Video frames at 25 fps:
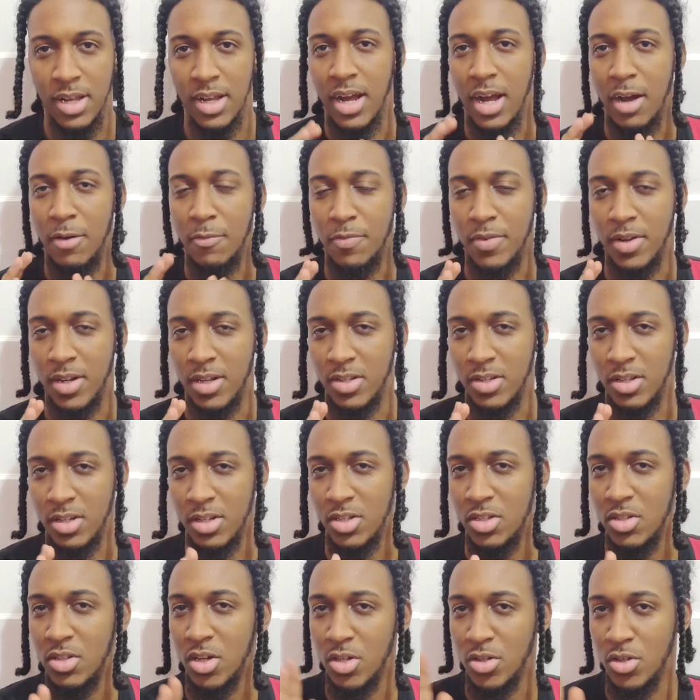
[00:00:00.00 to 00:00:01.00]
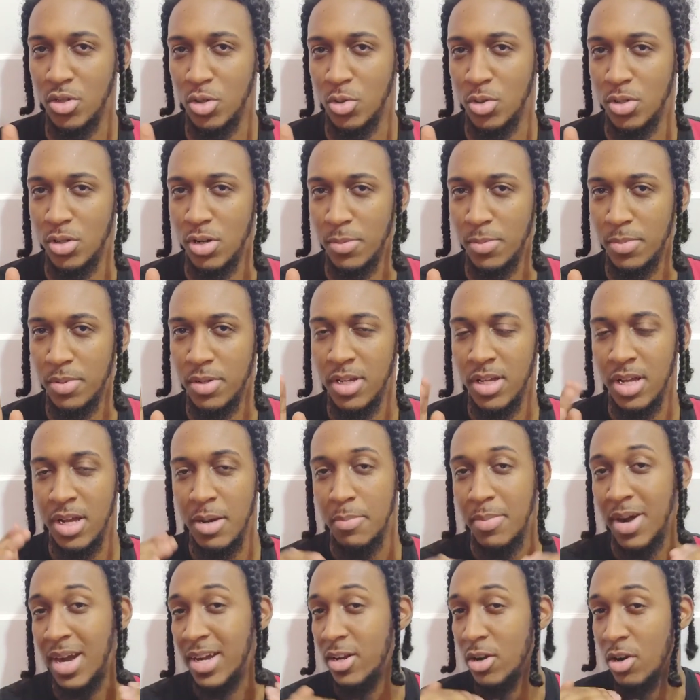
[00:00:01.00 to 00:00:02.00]
I think it's going to start shooting up.
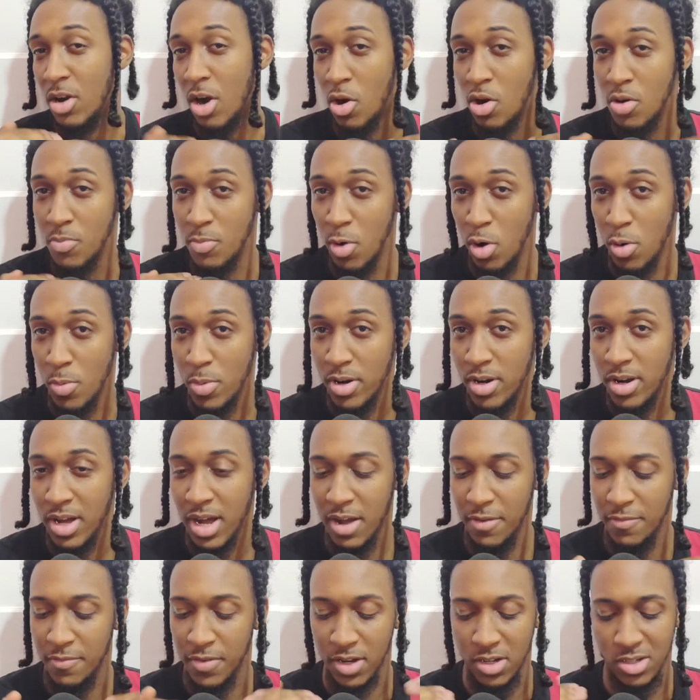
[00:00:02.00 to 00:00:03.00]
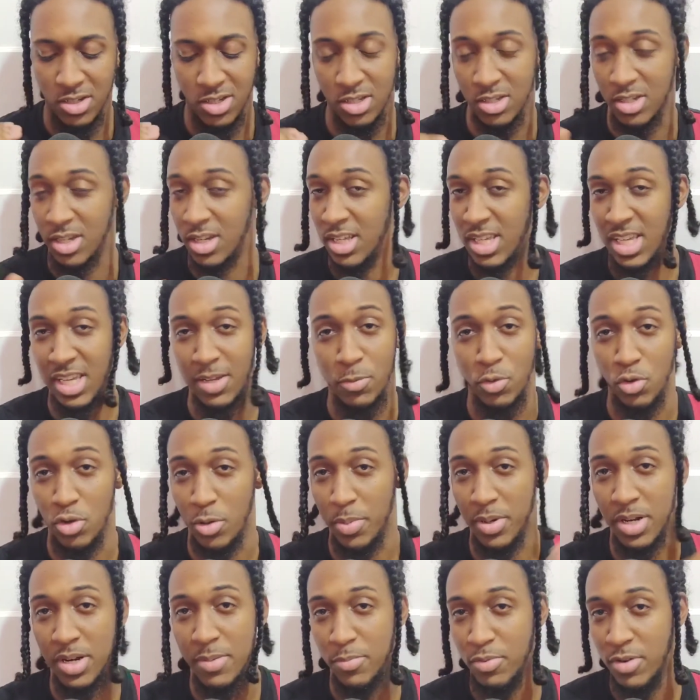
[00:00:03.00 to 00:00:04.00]
But at the current moment, I think it's just going to keep
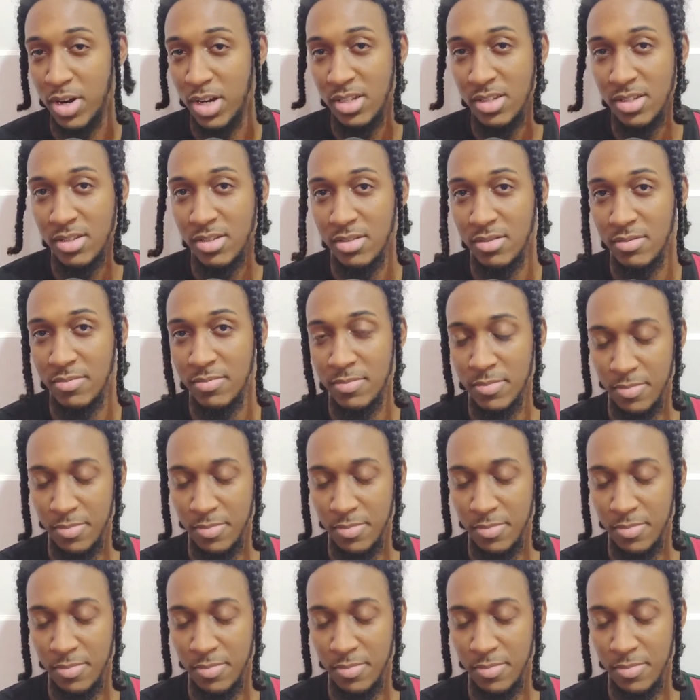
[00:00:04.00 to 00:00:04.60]
dropping in price.